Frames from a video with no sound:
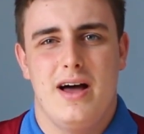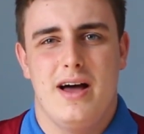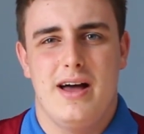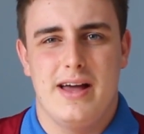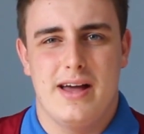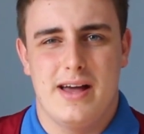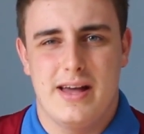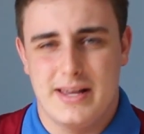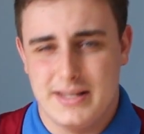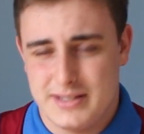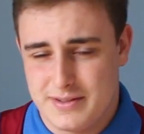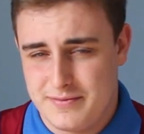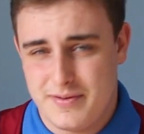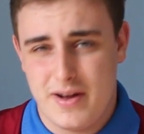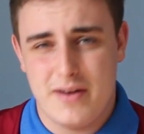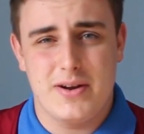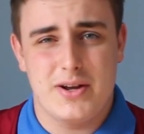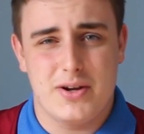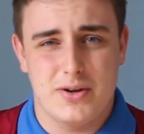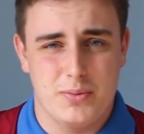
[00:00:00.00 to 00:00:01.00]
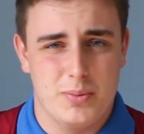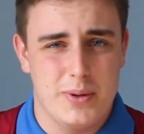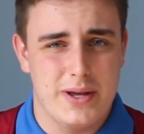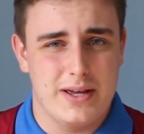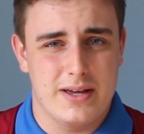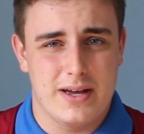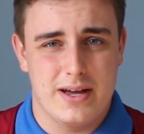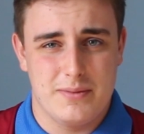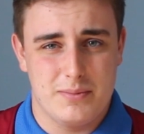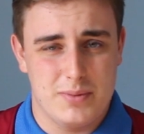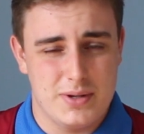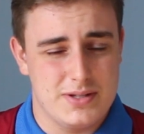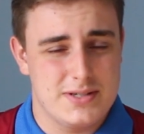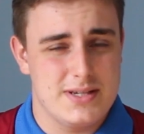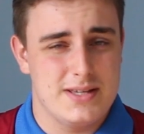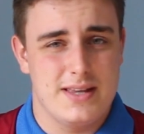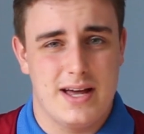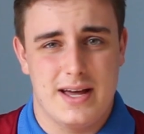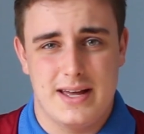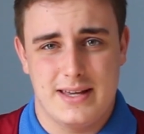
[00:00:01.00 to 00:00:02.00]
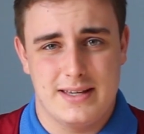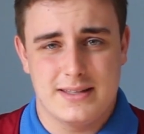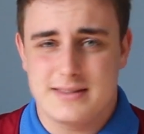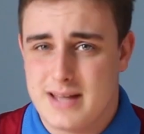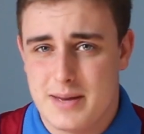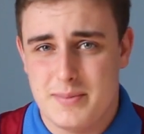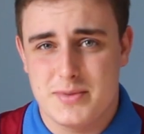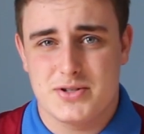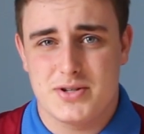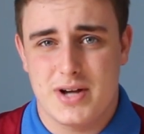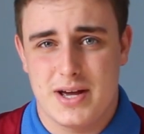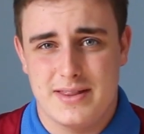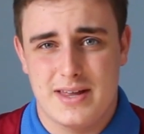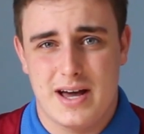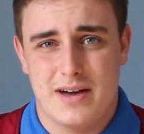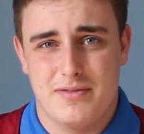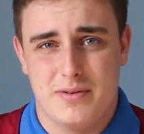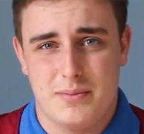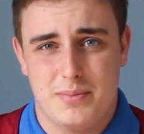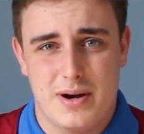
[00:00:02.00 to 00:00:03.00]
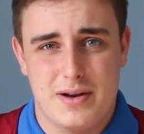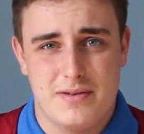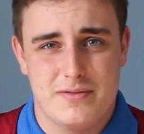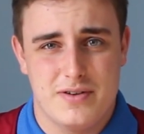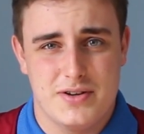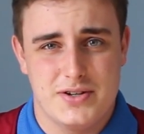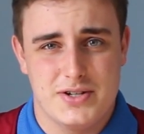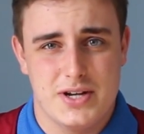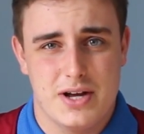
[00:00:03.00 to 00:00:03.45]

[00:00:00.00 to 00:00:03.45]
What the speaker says: He's a very good winger, and we've seen that. He demonstrated that for Brentford.